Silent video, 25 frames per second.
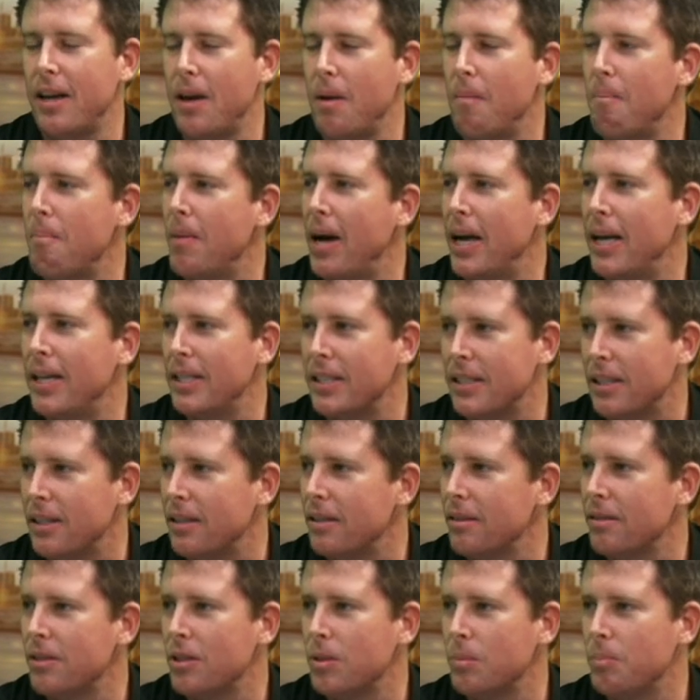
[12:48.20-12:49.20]

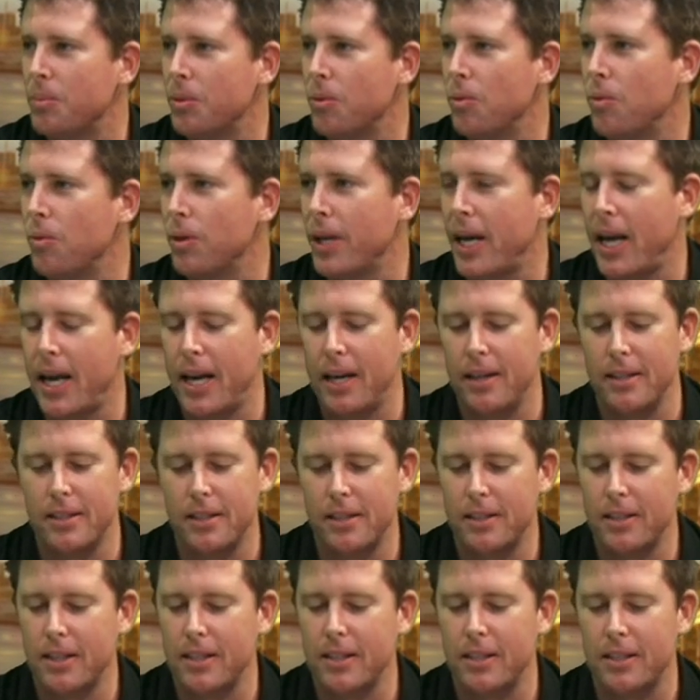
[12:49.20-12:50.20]
amazing support, and
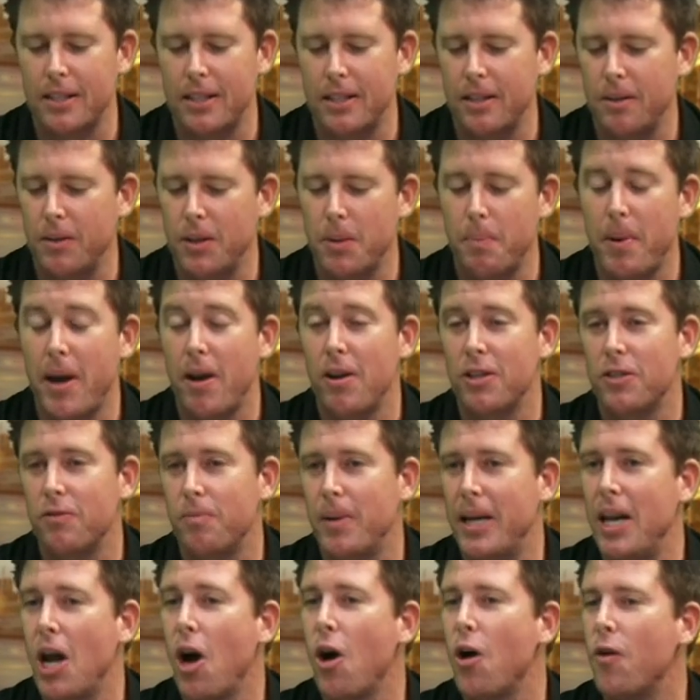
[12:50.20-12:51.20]
the parents have
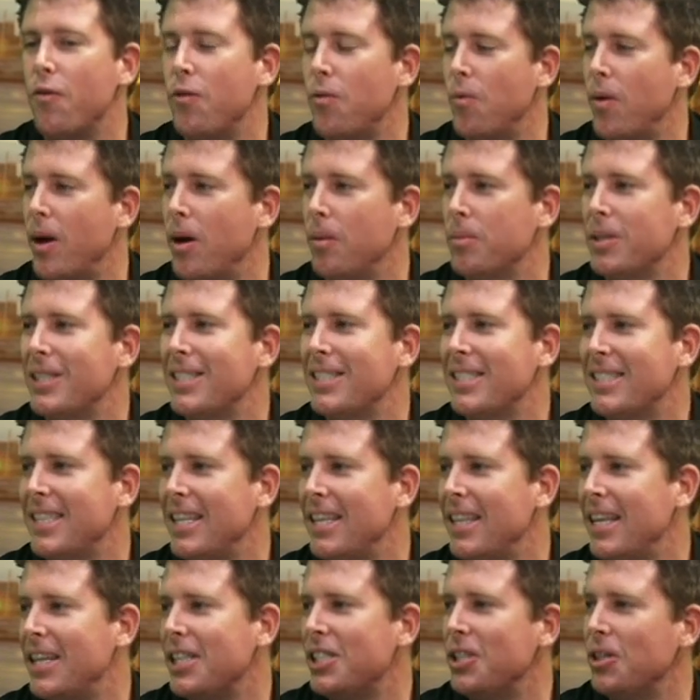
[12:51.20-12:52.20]
been overwhelmed to
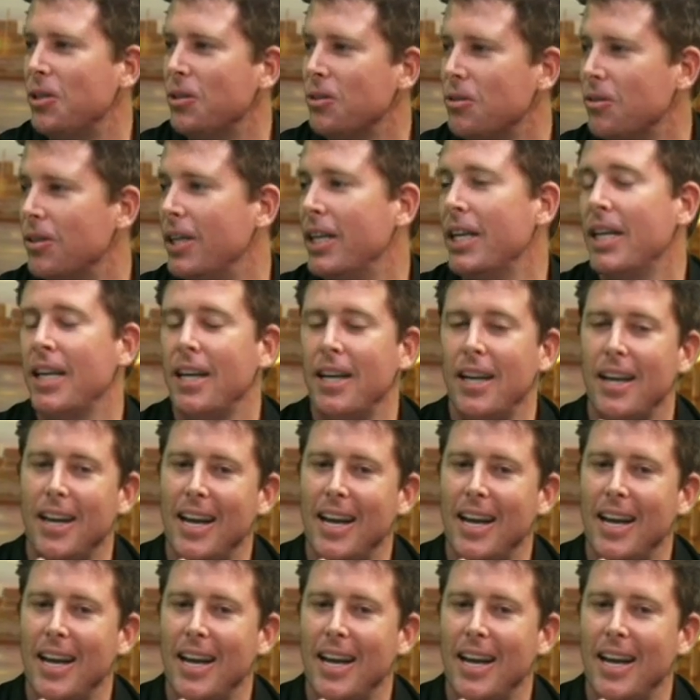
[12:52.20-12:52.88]
see their children